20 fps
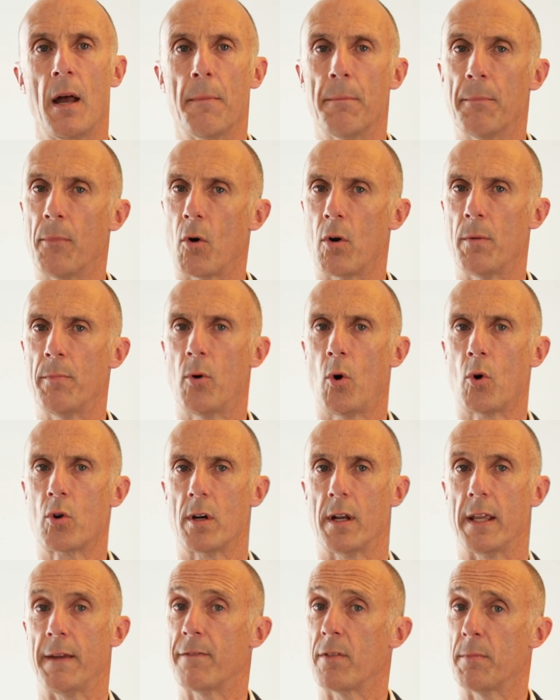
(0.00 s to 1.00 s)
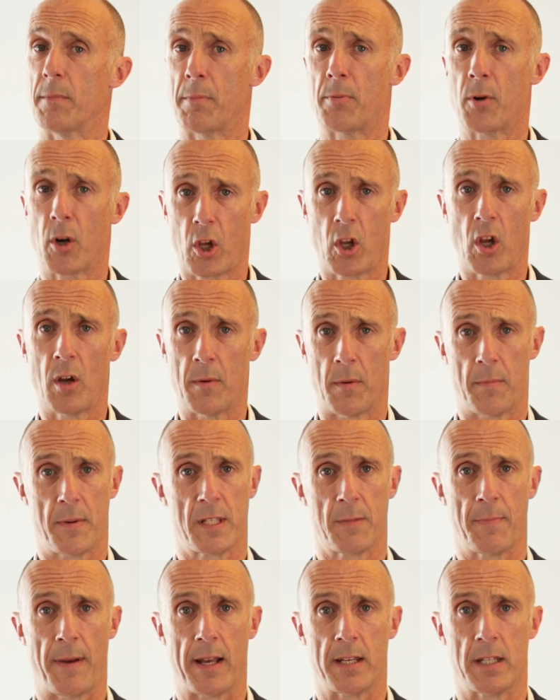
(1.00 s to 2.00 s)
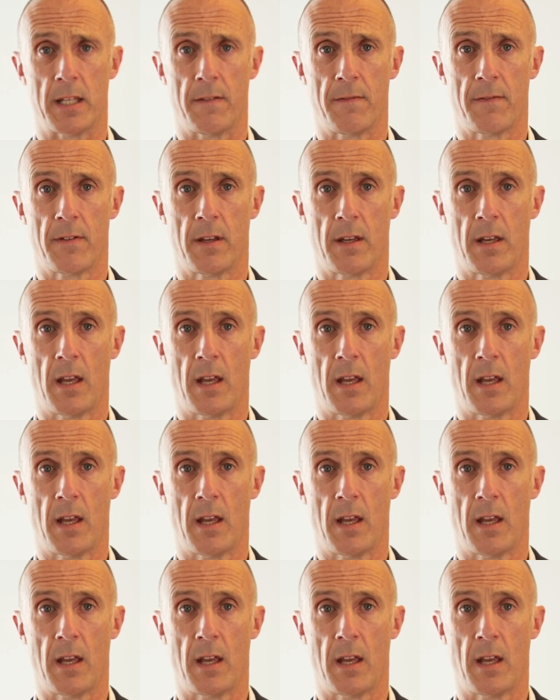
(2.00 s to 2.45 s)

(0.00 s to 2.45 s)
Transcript: More importantly, from a procurement perspective,